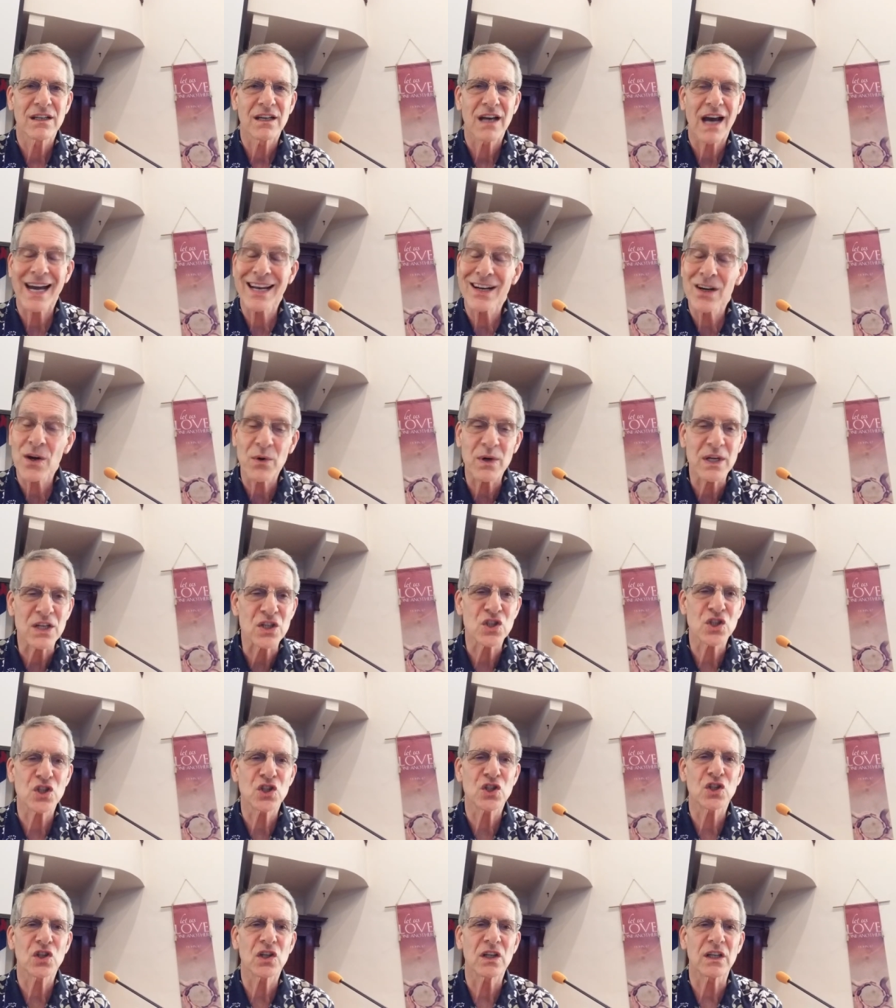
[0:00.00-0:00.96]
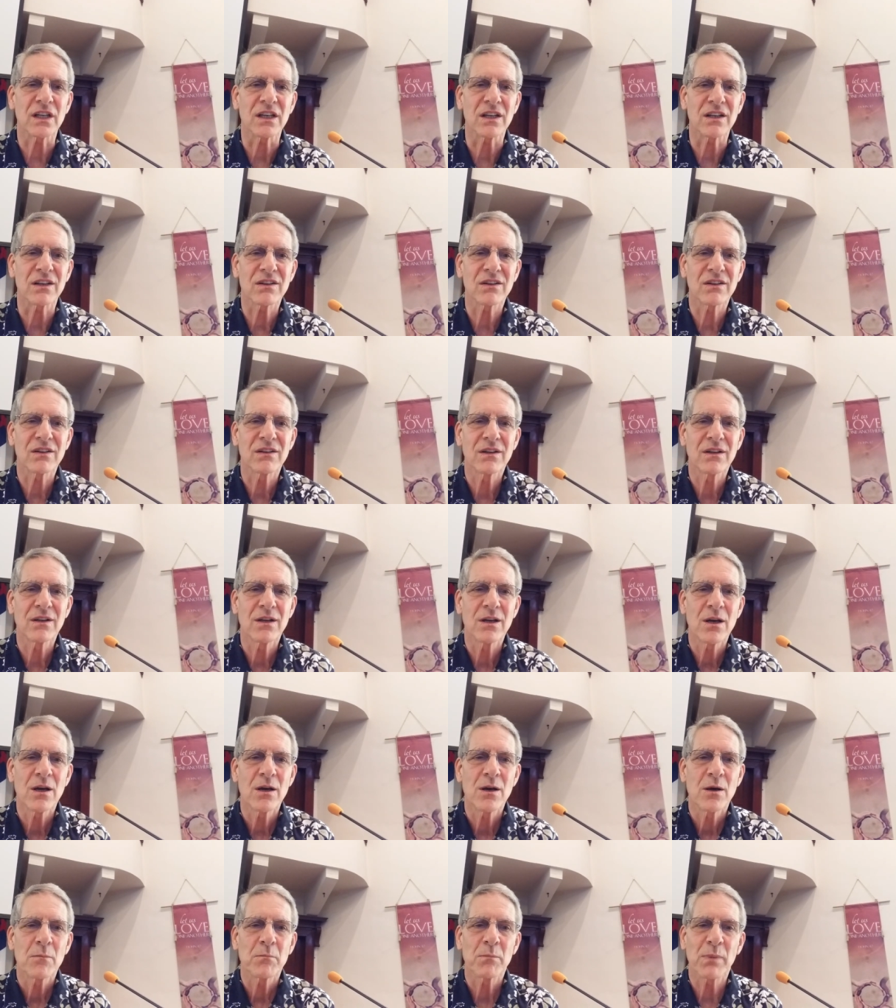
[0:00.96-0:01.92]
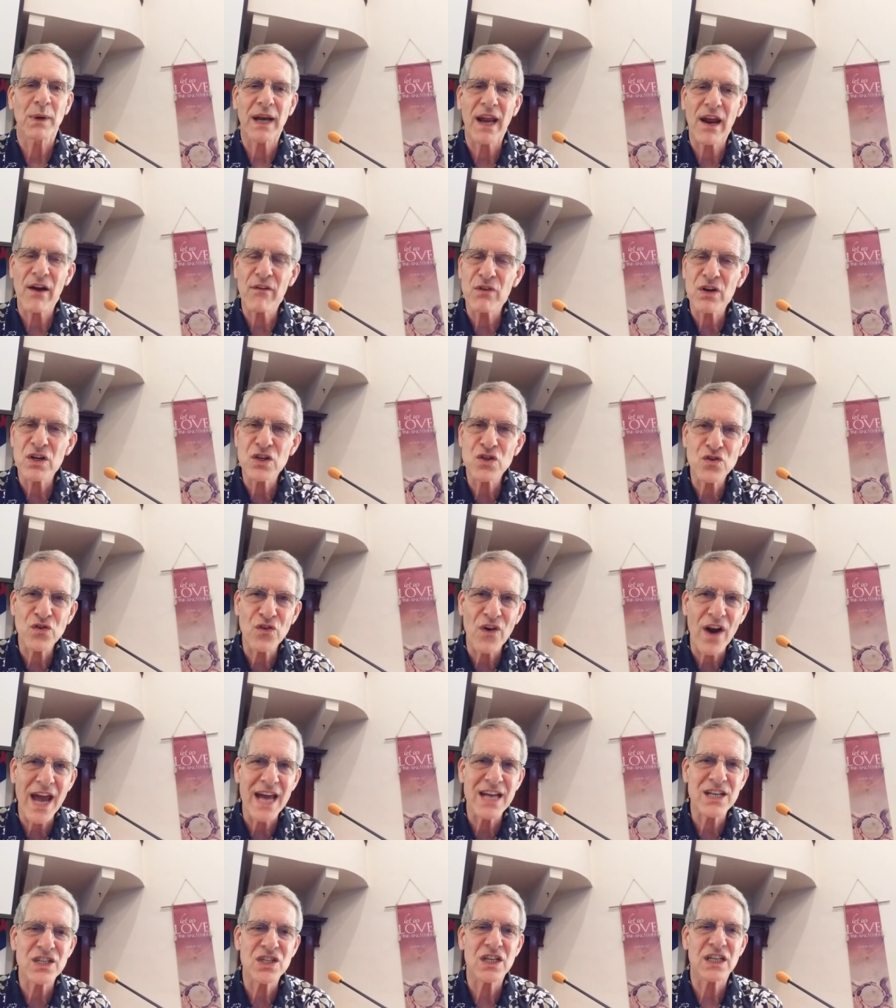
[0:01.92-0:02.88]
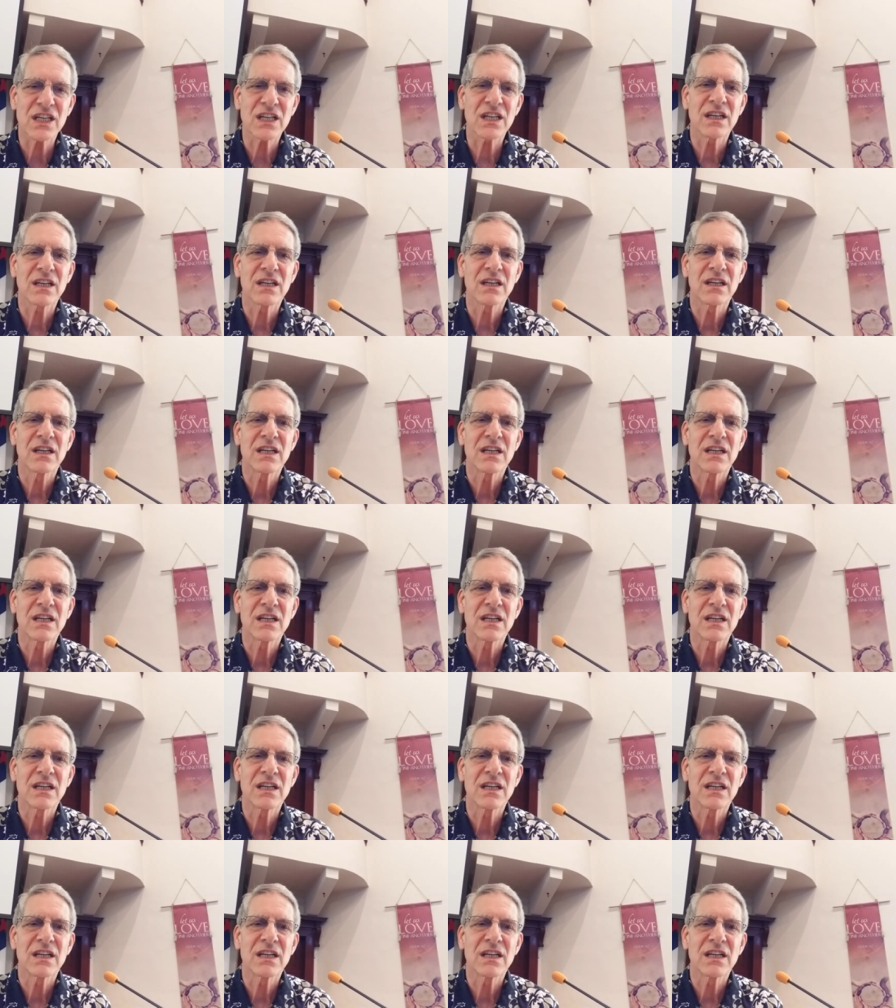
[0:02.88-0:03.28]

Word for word: I know it shouldn't. But every tragic